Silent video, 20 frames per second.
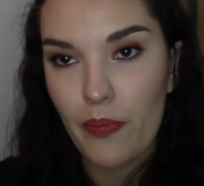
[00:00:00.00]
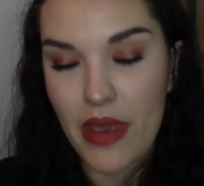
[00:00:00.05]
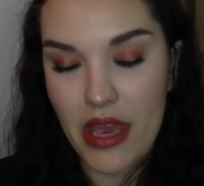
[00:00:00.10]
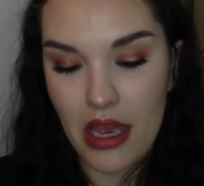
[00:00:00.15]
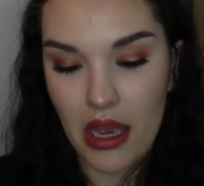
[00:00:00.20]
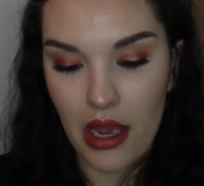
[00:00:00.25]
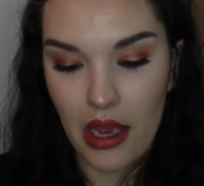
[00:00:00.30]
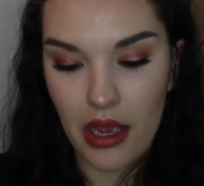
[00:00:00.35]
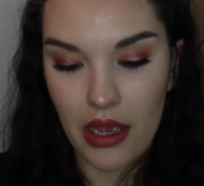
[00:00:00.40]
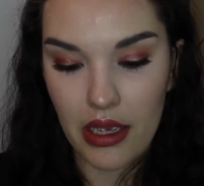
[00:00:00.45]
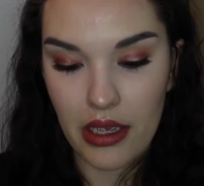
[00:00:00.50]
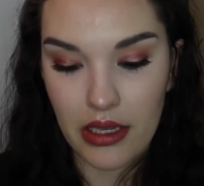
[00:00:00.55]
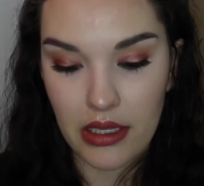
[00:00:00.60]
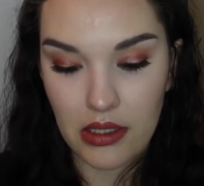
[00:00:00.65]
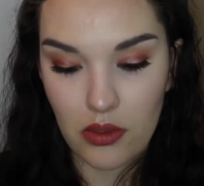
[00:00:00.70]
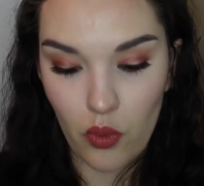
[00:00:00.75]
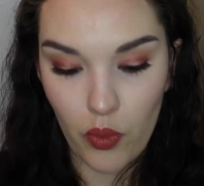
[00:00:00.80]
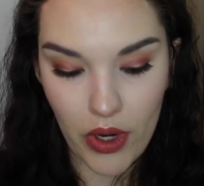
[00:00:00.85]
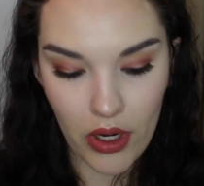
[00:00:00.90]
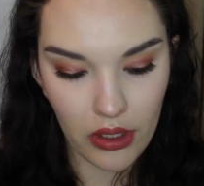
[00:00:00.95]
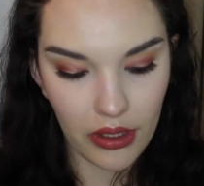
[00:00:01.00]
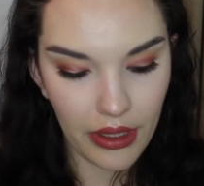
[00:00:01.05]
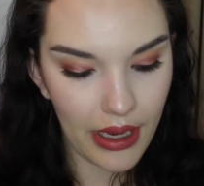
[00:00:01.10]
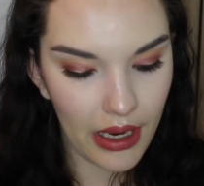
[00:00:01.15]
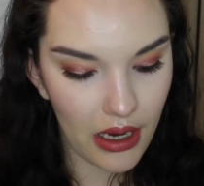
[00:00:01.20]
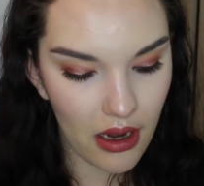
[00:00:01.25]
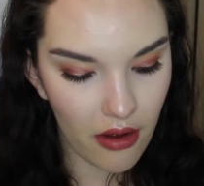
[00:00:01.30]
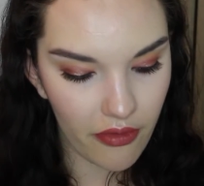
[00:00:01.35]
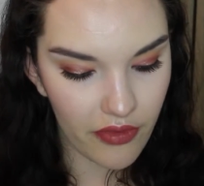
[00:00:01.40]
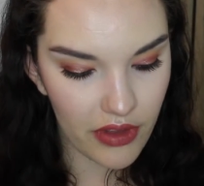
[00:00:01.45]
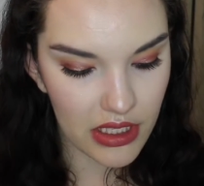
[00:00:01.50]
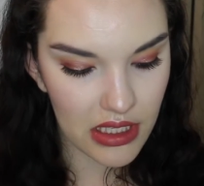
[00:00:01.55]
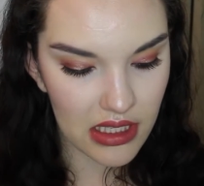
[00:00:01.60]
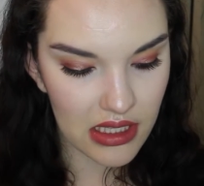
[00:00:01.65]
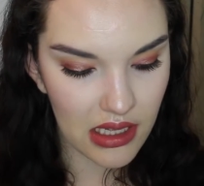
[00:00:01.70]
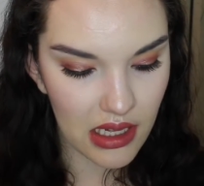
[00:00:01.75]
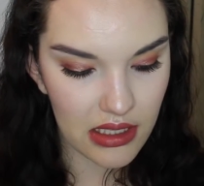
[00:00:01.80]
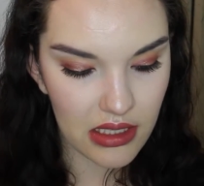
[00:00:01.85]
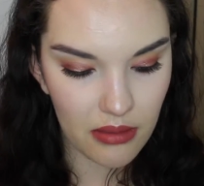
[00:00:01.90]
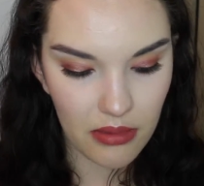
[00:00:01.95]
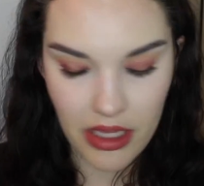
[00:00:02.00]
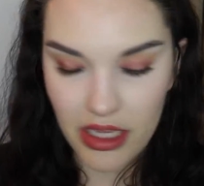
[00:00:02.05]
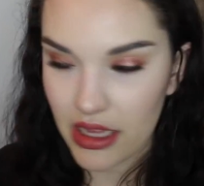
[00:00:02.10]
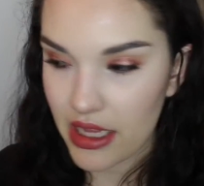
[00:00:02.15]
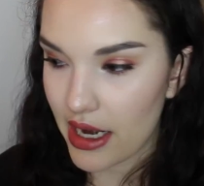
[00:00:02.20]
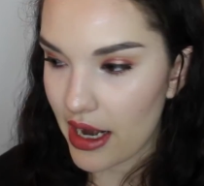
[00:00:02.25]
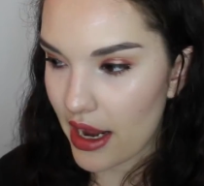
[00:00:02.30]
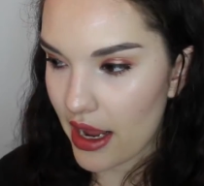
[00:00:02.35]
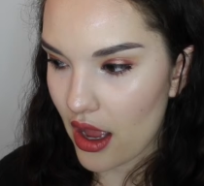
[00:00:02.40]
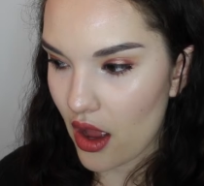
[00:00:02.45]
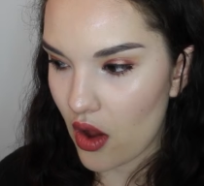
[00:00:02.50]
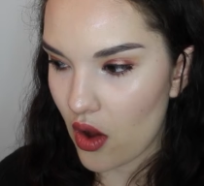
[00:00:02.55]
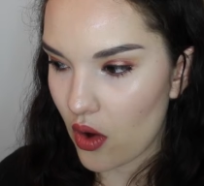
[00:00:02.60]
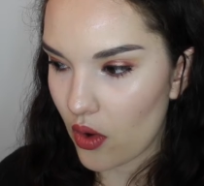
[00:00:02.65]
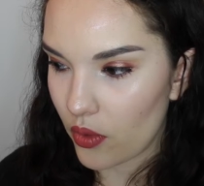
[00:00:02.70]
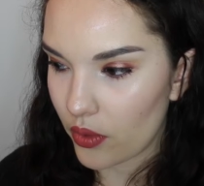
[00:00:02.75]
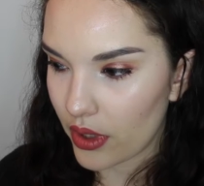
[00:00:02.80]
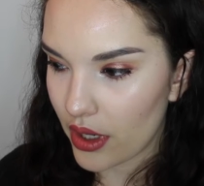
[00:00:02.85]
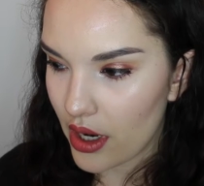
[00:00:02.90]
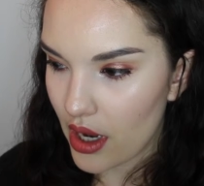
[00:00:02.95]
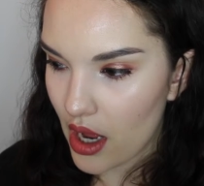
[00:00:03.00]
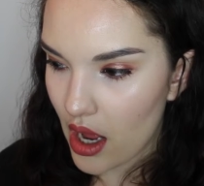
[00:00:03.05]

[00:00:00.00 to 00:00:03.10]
because weirdly enough, this is not something that I own.